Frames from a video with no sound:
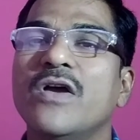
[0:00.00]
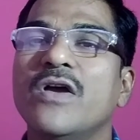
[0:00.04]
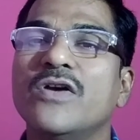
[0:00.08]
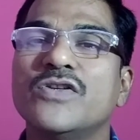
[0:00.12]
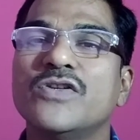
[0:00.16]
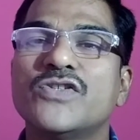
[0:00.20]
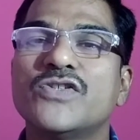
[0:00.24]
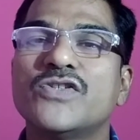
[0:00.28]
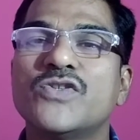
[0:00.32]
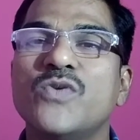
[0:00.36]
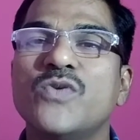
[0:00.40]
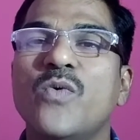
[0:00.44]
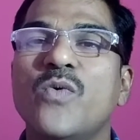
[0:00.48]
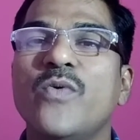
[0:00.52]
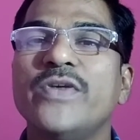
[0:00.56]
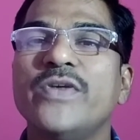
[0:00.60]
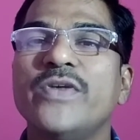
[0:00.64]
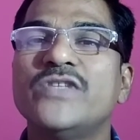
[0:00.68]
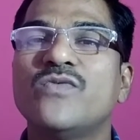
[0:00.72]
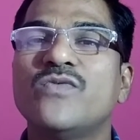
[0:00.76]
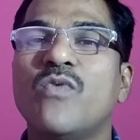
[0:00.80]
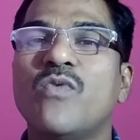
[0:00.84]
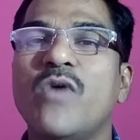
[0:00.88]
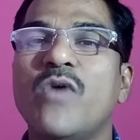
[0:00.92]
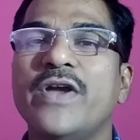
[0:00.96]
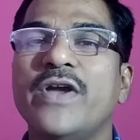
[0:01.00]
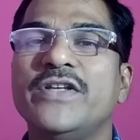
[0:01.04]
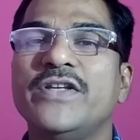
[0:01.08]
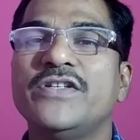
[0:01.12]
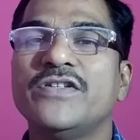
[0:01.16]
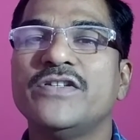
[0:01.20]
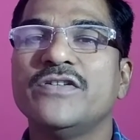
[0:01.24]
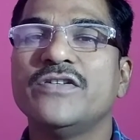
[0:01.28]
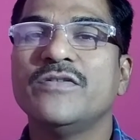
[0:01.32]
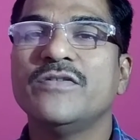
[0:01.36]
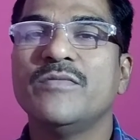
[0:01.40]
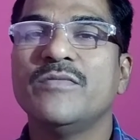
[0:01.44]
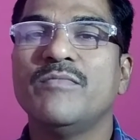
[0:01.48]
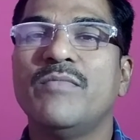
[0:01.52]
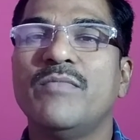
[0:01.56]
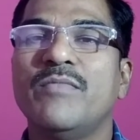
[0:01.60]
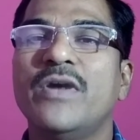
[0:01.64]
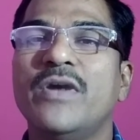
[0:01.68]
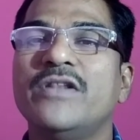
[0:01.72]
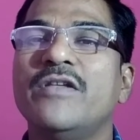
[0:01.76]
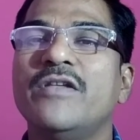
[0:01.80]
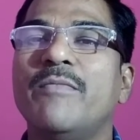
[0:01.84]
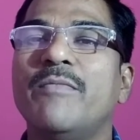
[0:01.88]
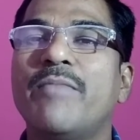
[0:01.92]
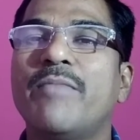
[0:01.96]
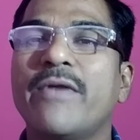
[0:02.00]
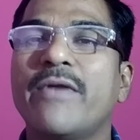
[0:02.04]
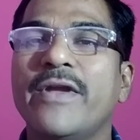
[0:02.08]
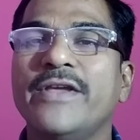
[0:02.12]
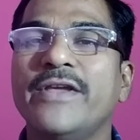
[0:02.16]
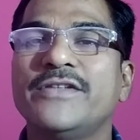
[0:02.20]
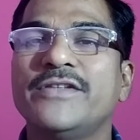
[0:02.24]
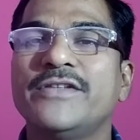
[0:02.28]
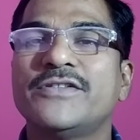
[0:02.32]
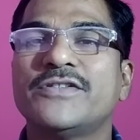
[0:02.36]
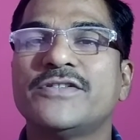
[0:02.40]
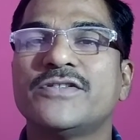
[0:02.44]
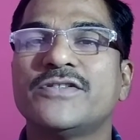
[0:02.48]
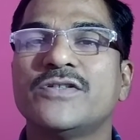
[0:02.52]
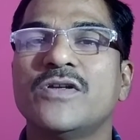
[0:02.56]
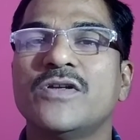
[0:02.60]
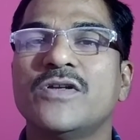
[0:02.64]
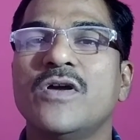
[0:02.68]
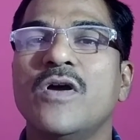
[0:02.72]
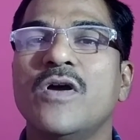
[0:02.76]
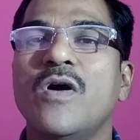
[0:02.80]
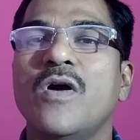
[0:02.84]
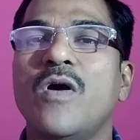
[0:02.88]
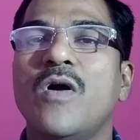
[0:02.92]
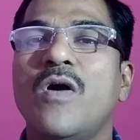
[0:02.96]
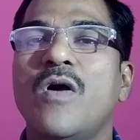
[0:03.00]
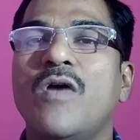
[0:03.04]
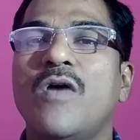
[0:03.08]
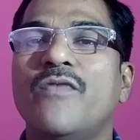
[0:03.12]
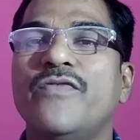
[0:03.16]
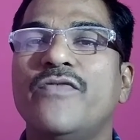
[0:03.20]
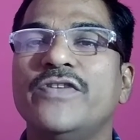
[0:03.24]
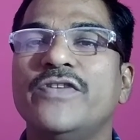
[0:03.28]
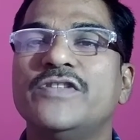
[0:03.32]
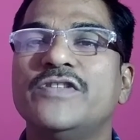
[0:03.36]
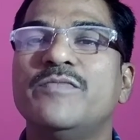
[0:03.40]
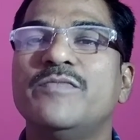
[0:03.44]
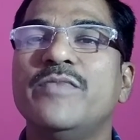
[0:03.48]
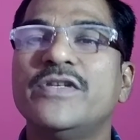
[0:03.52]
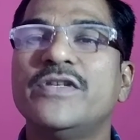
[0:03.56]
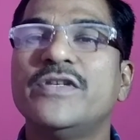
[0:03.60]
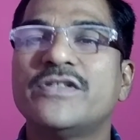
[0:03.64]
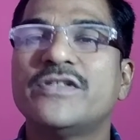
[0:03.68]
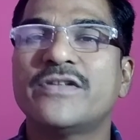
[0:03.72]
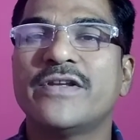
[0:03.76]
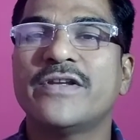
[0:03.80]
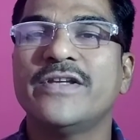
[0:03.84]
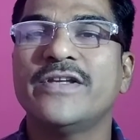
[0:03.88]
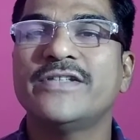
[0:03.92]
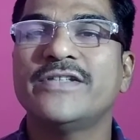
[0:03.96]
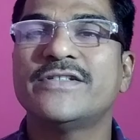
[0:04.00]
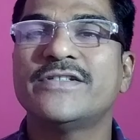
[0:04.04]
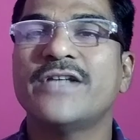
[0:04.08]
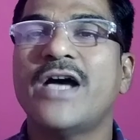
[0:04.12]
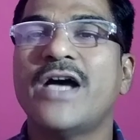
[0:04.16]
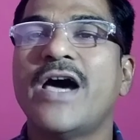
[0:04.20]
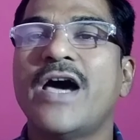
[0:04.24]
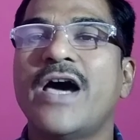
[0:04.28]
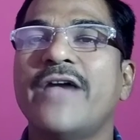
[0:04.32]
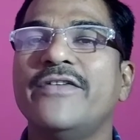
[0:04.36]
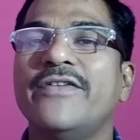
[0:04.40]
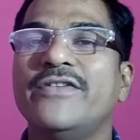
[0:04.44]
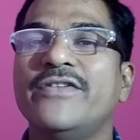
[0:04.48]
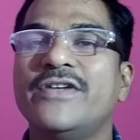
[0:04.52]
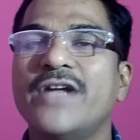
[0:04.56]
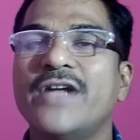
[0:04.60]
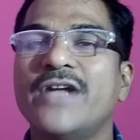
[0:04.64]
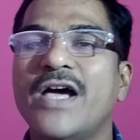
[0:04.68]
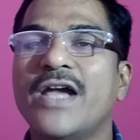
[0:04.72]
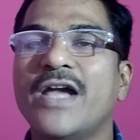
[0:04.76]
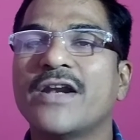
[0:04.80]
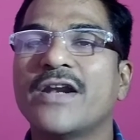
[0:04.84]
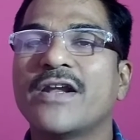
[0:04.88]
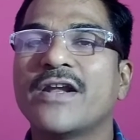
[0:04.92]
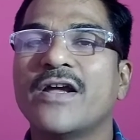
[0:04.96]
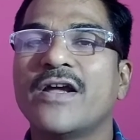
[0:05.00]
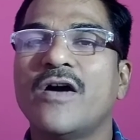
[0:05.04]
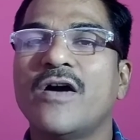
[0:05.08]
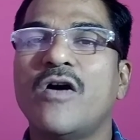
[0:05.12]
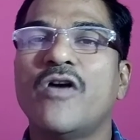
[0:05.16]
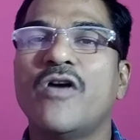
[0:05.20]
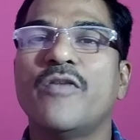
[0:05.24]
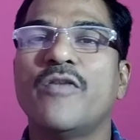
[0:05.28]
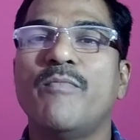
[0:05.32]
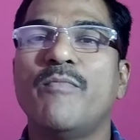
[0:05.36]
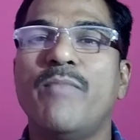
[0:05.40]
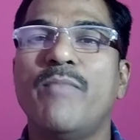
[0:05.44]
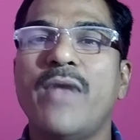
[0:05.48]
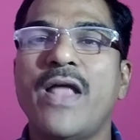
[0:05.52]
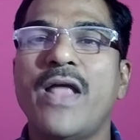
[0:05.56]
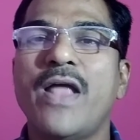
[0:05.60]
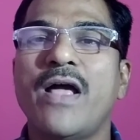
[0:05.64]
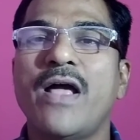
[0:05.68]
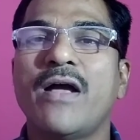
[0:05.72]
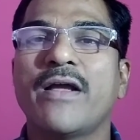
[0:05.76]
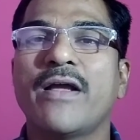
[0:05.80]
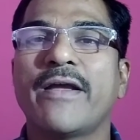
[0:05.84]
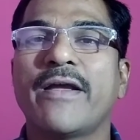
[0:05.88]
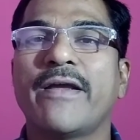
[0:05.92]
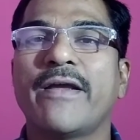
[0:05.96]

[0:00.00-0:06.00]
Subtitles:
Snow is white, but the breasts of his mistress are dark or black